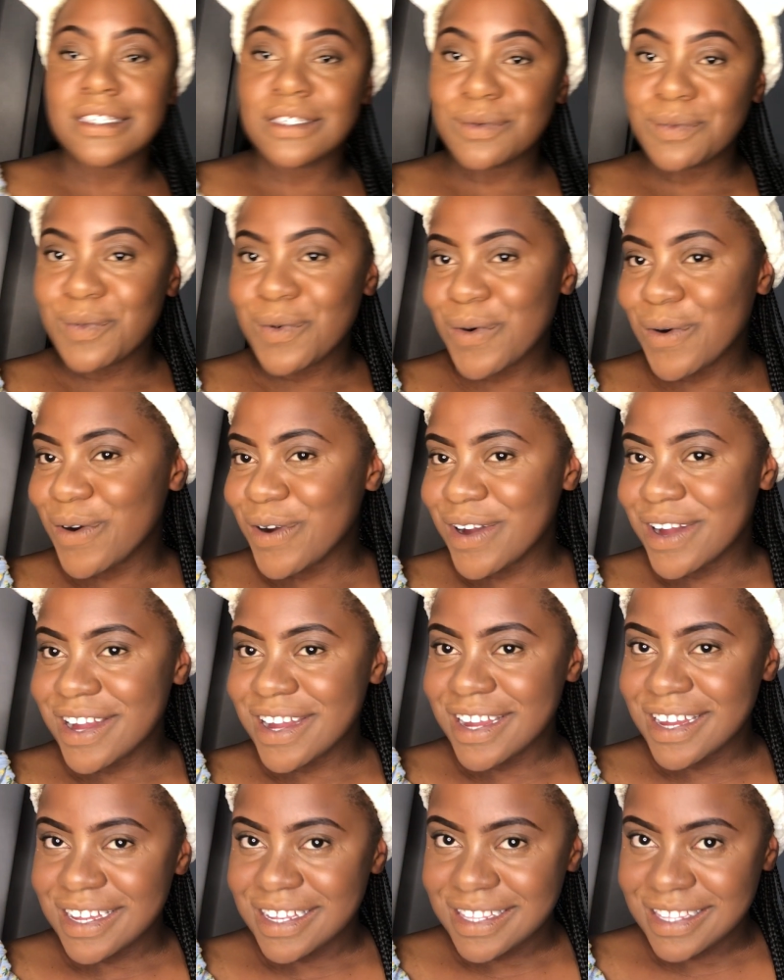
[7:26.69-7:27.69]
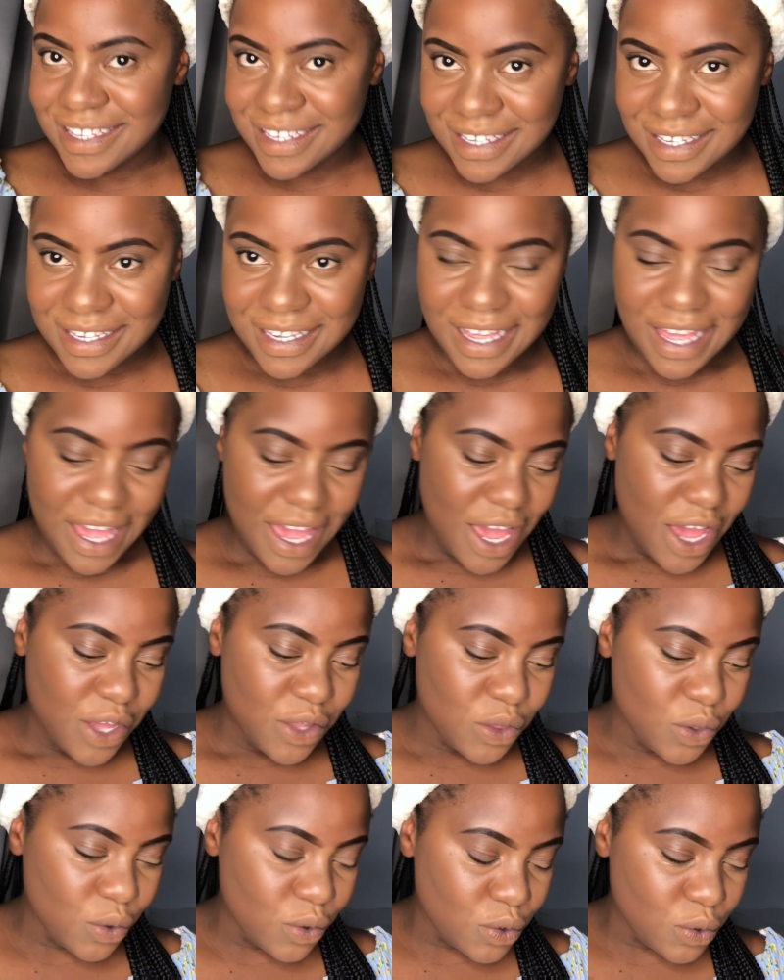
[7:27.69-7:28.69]
support,
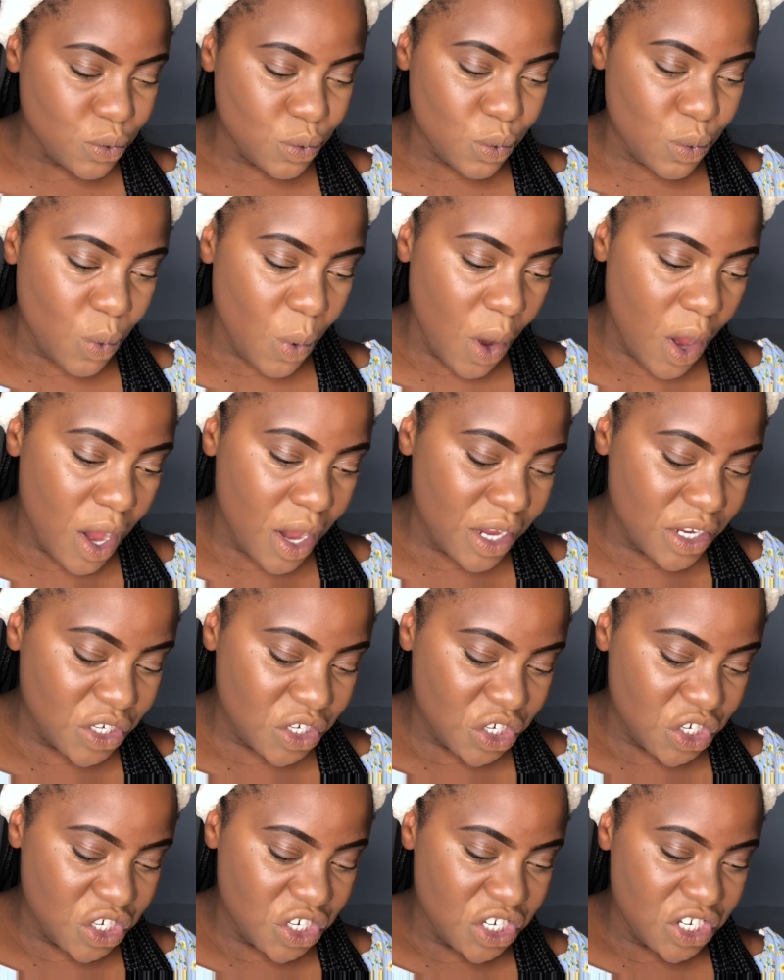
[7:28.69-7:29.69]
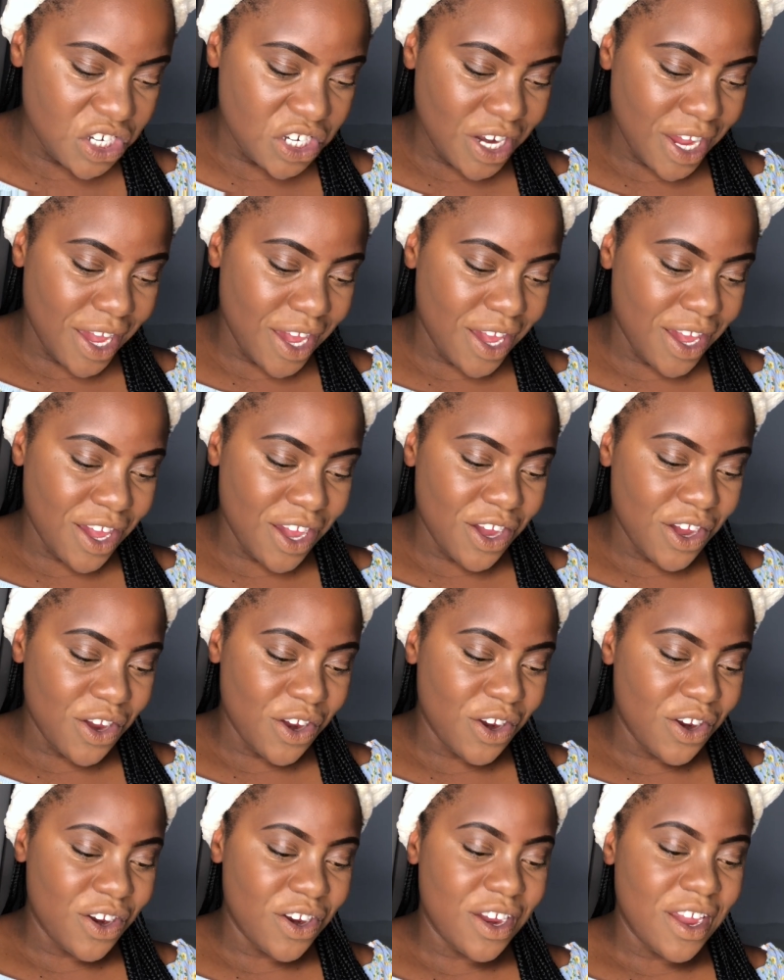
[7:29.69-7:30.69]
those watch,
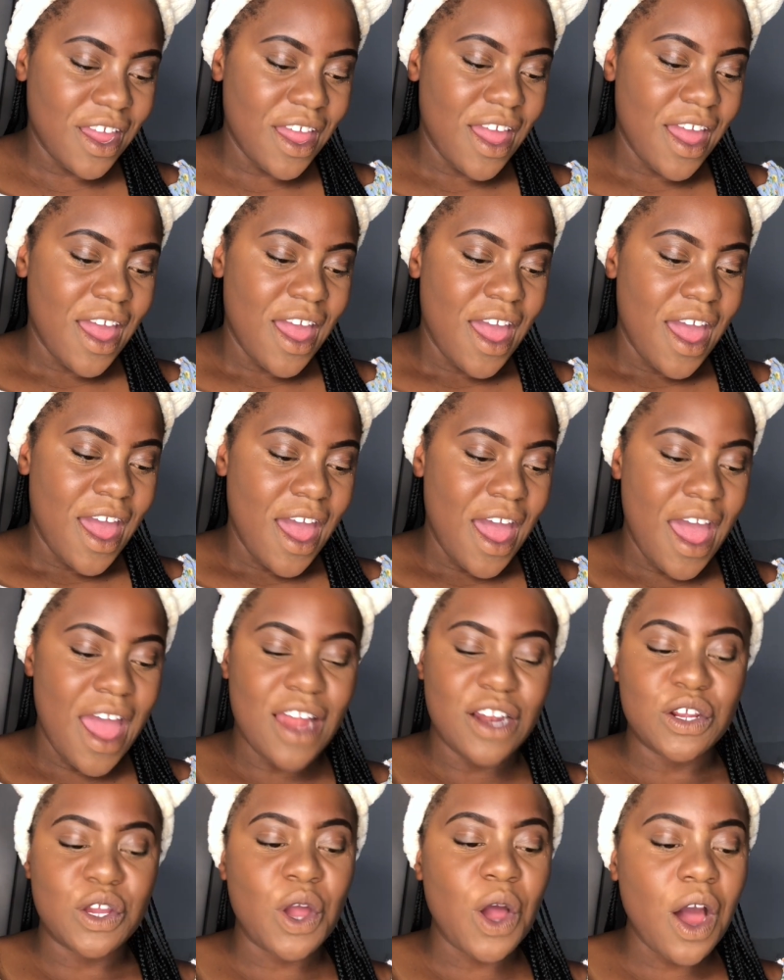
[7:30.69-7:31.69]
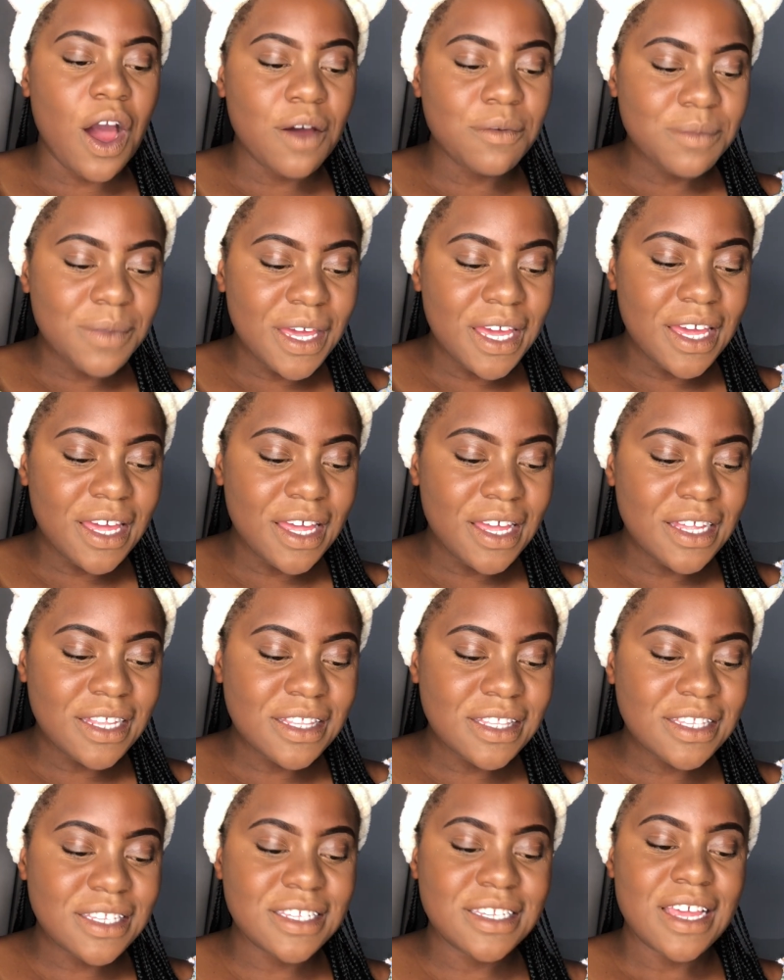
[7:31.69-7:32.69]
share, and
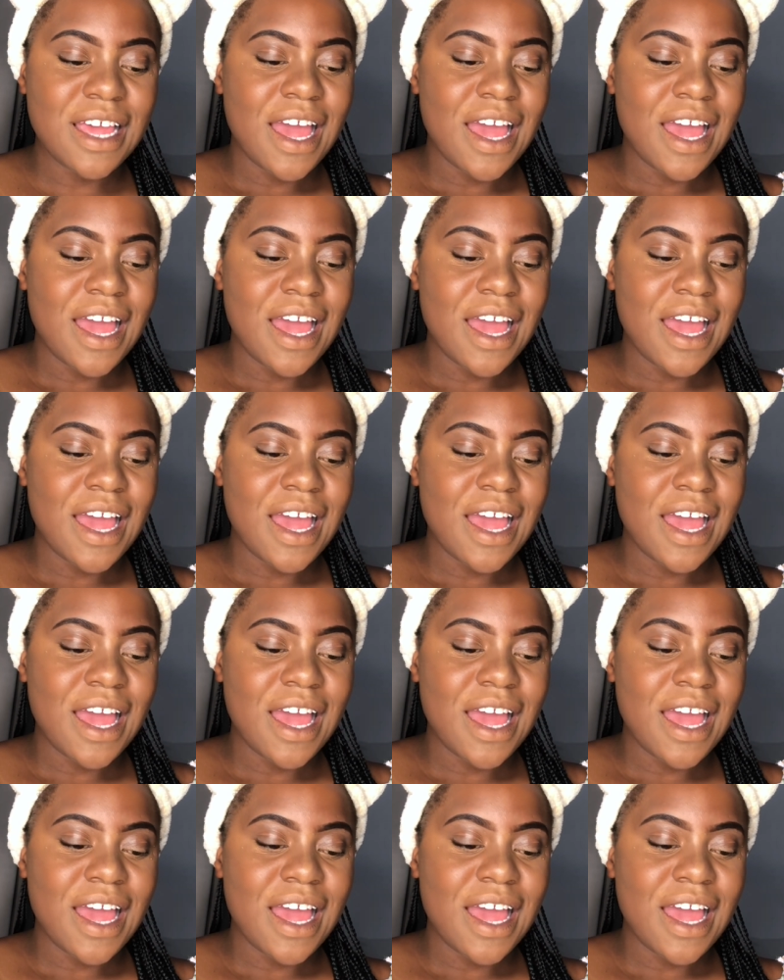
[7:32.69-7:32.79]
comment.